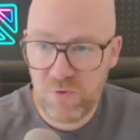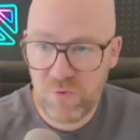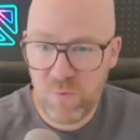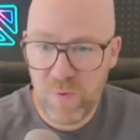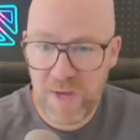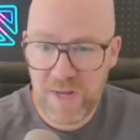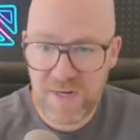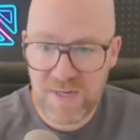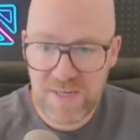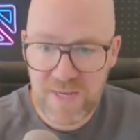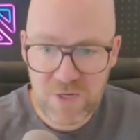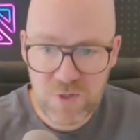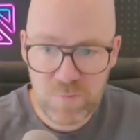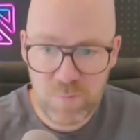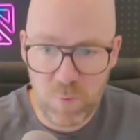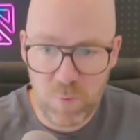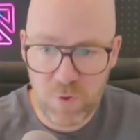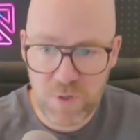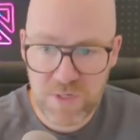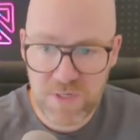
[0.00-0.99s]
add a
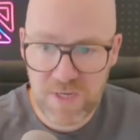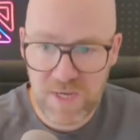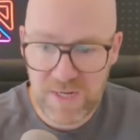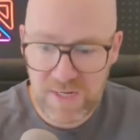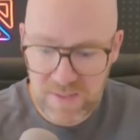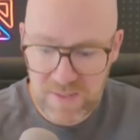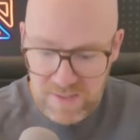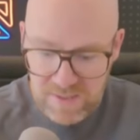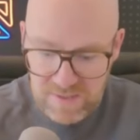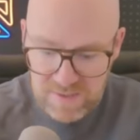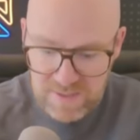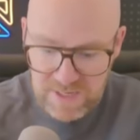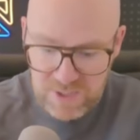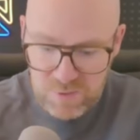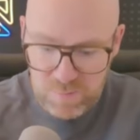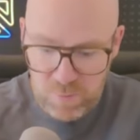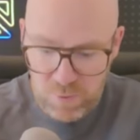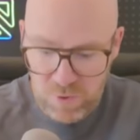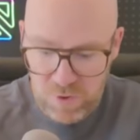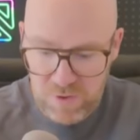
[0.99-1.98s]
dashboard, and in this
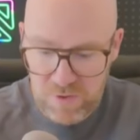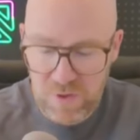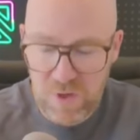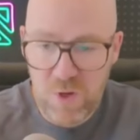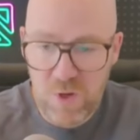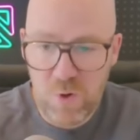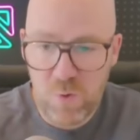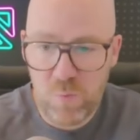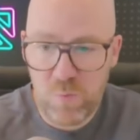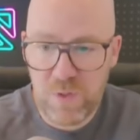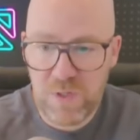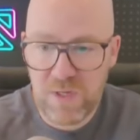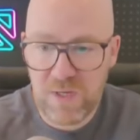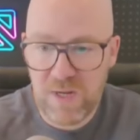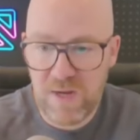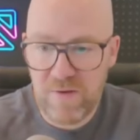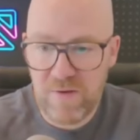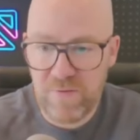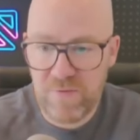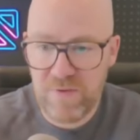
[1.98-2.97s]
dashboard, we can
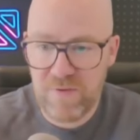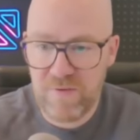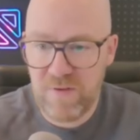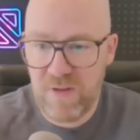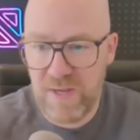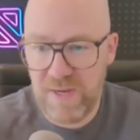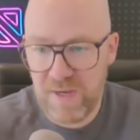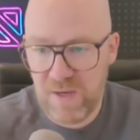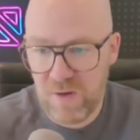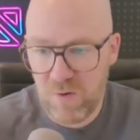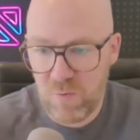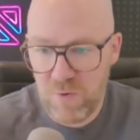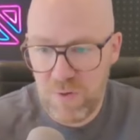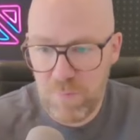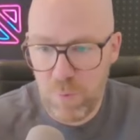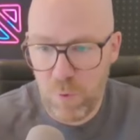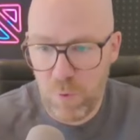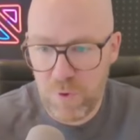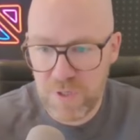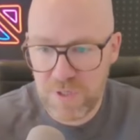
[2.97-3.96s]
have this like a
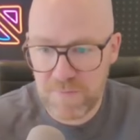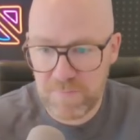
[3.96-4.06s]
report,